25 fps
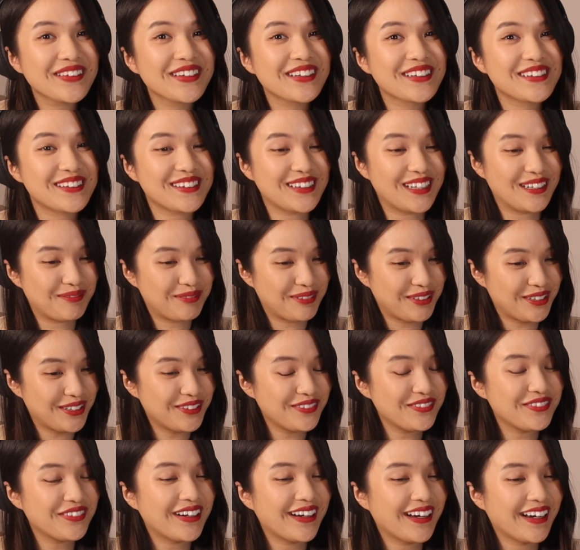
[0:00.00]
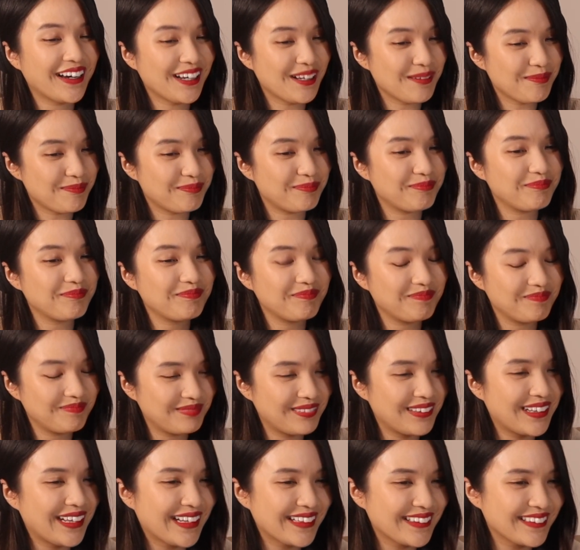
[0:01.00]
the summer vibe,
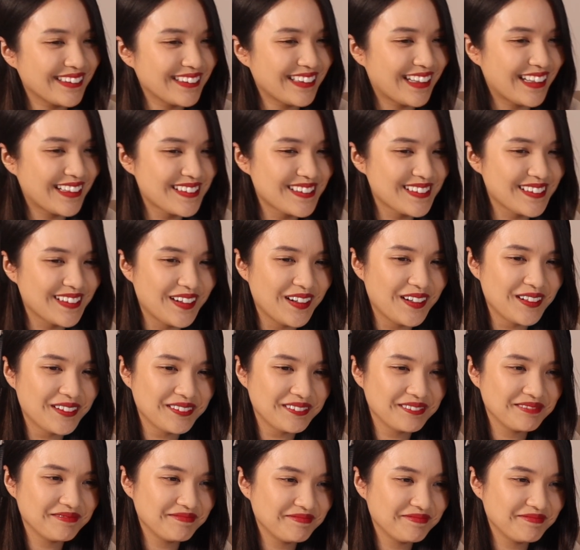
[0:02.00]
like the last song.